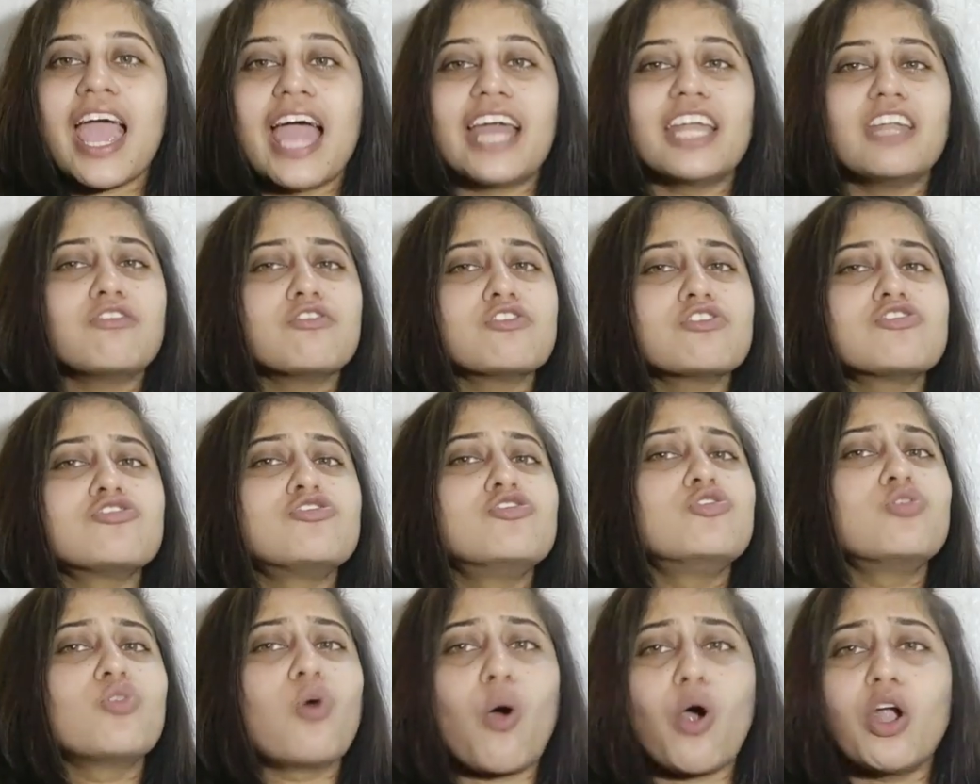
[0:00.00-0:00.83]
and I was
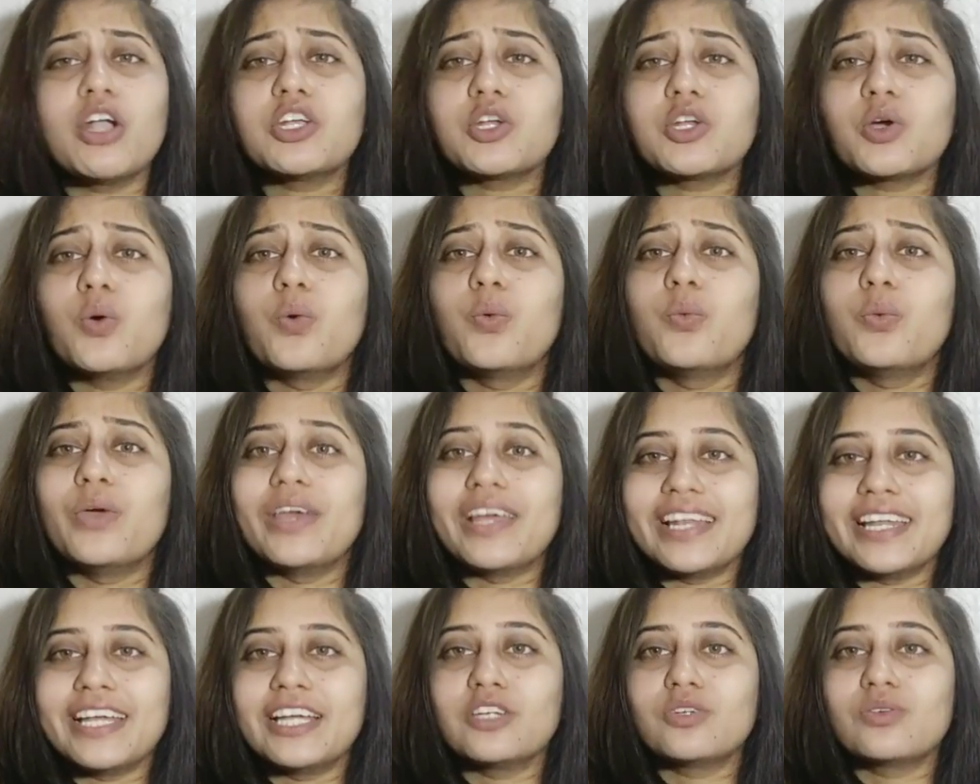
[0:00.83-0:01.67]
not
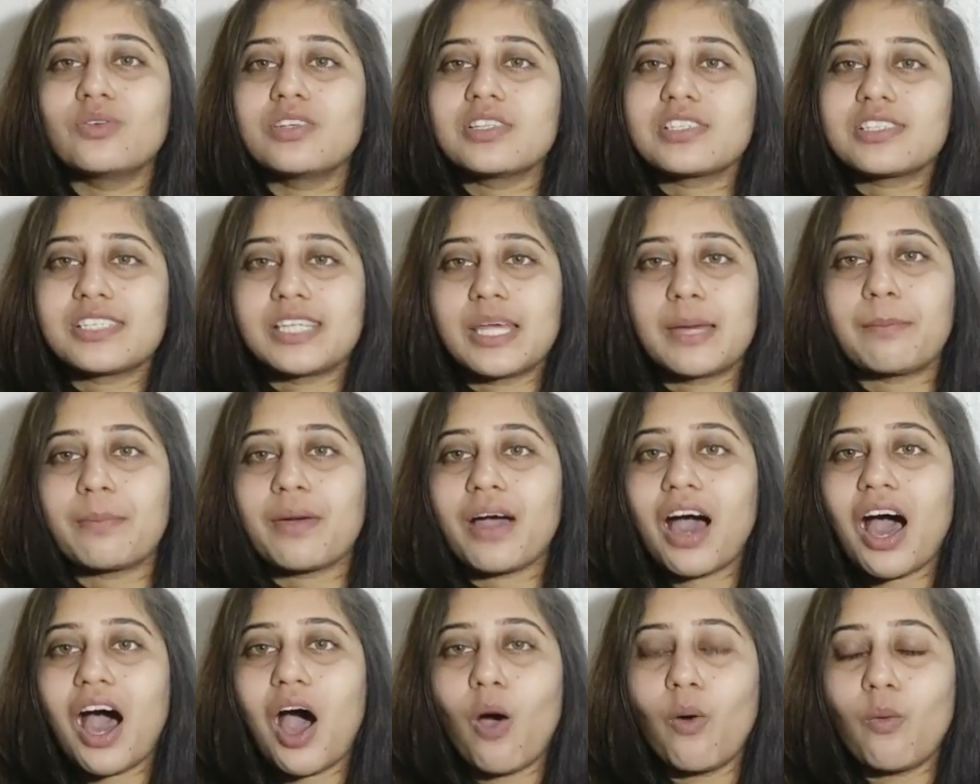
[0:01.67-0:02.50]
willing to
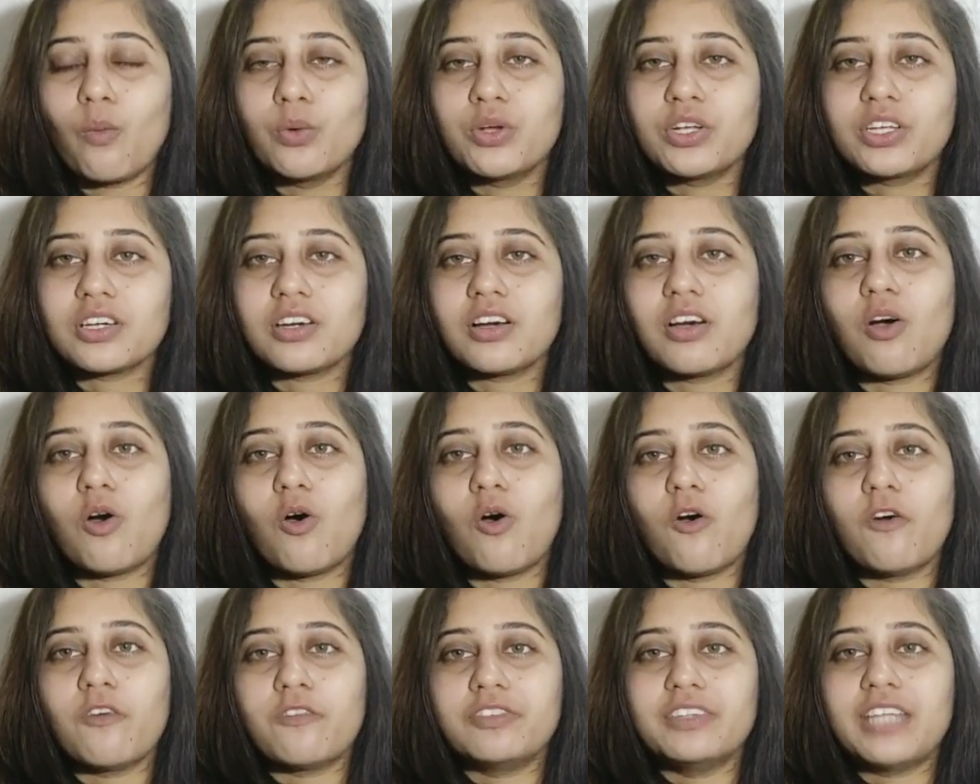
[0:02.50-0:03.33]
step out
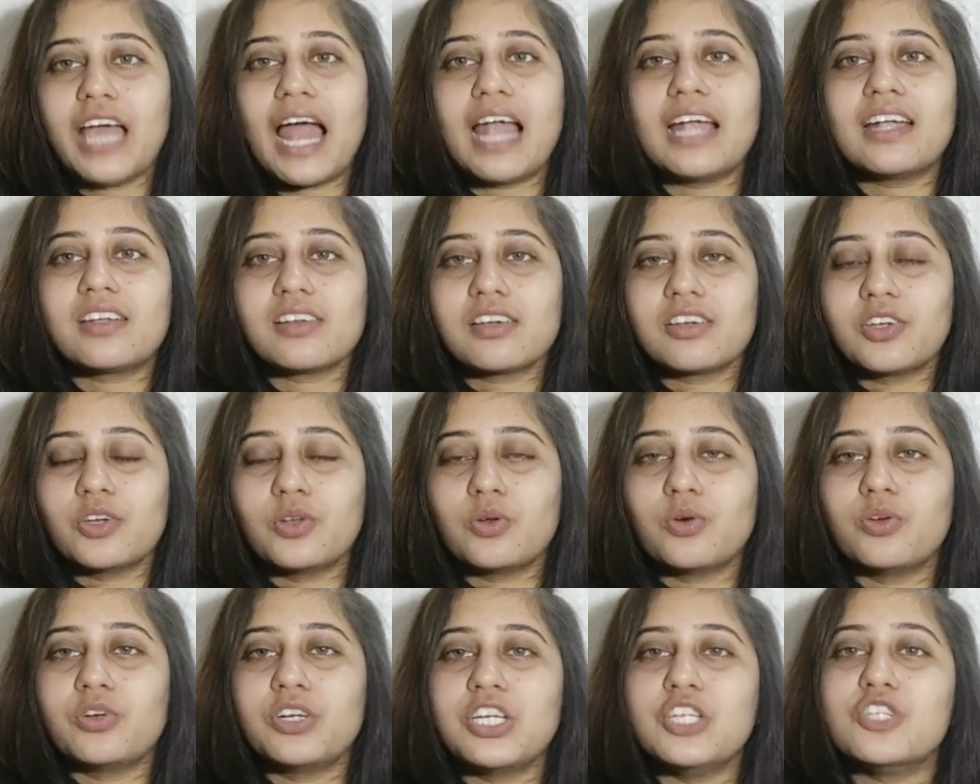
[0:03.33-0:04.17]
of that, you
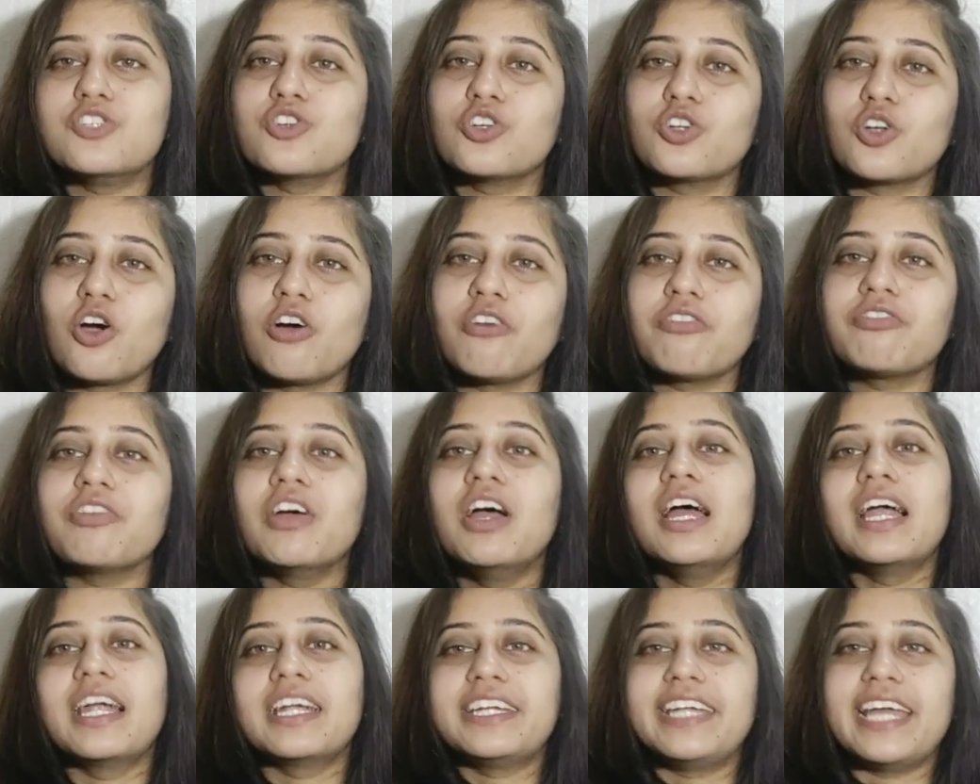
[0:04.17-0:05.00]
know, region of
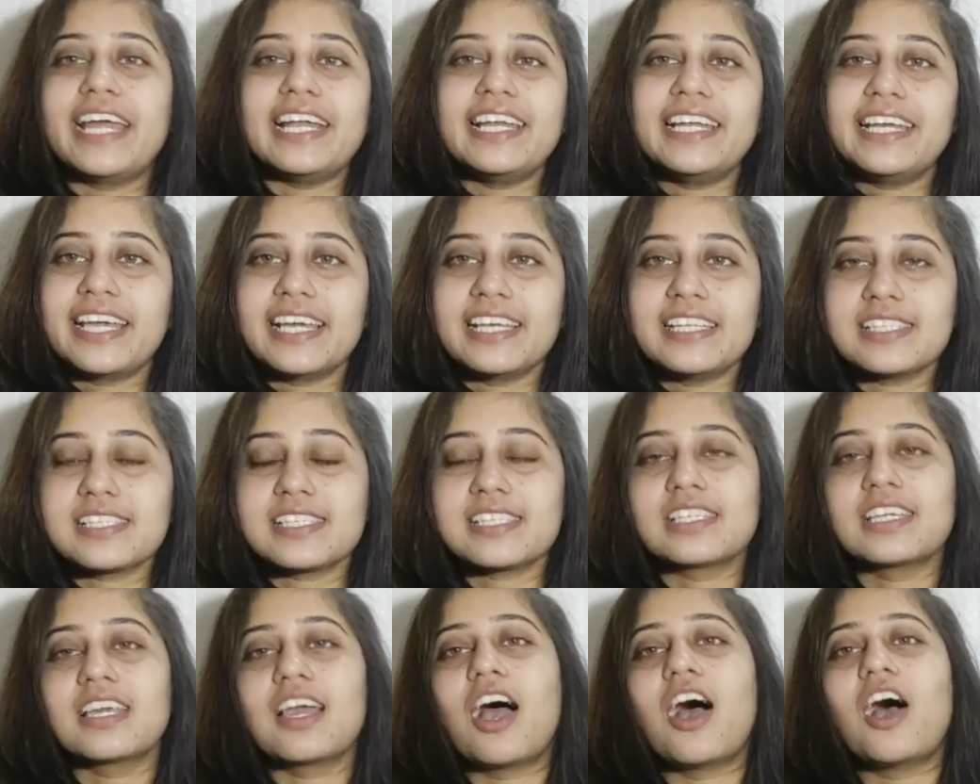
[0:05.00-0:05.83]
Delhi
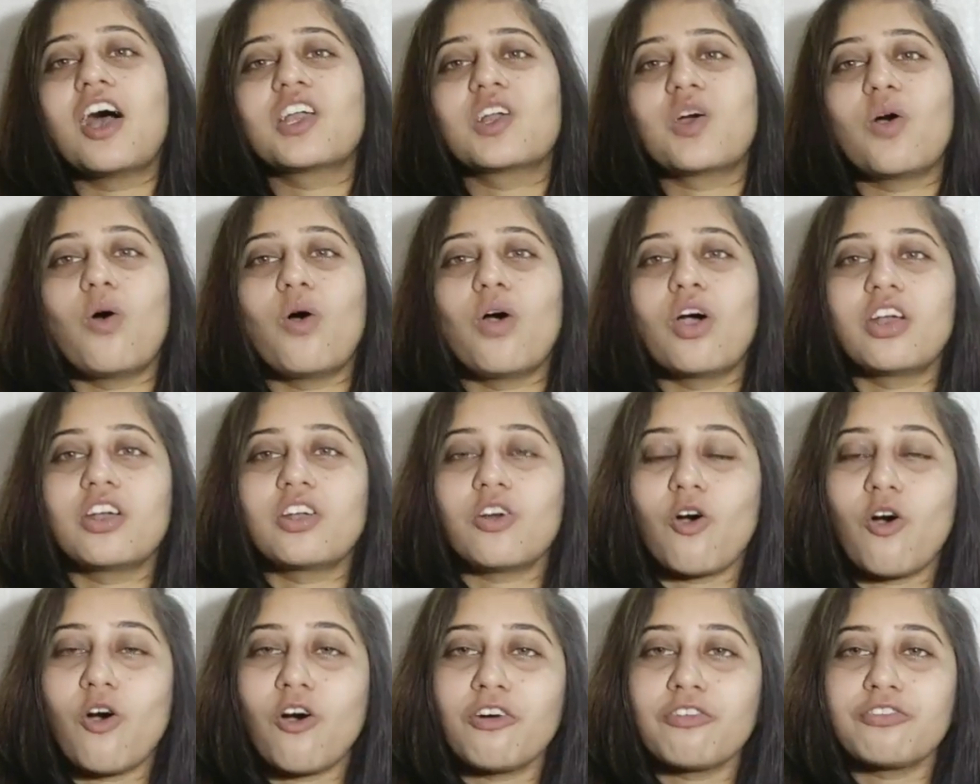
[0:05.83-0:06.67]
NCR
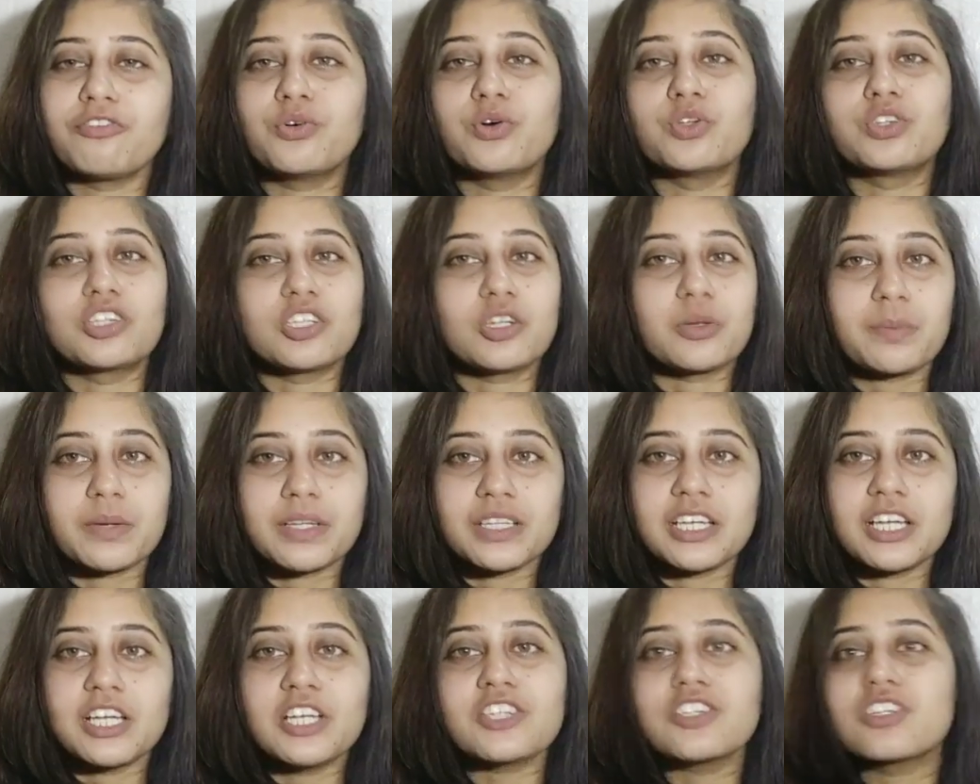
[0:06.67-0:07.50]
or of Uttar
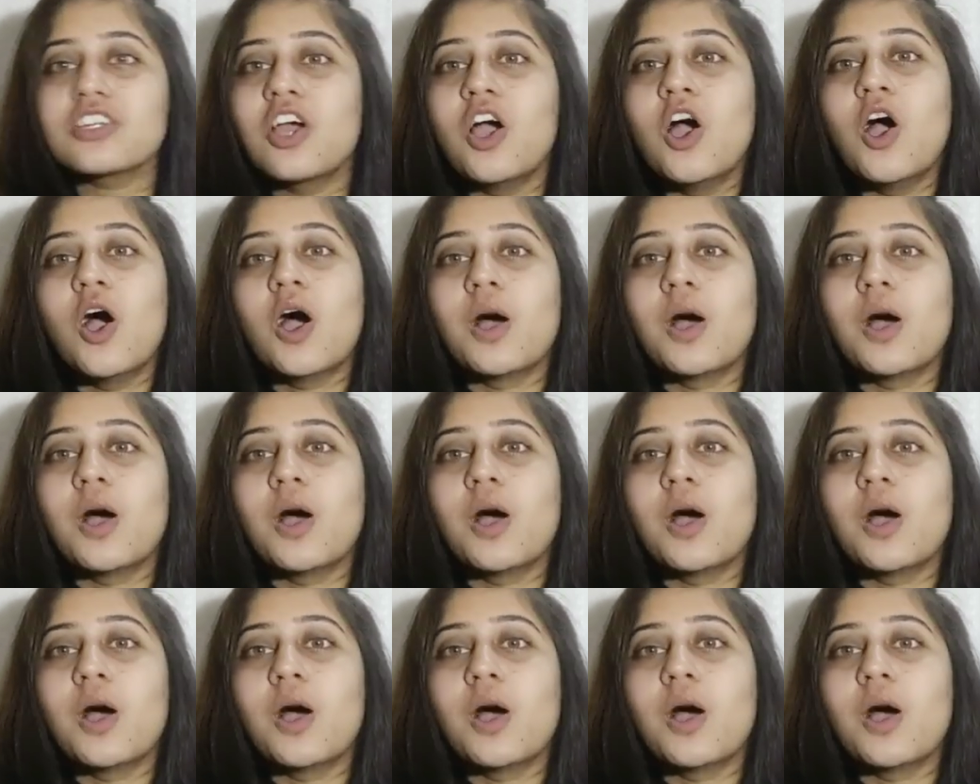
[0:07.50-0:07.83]
Pradesh,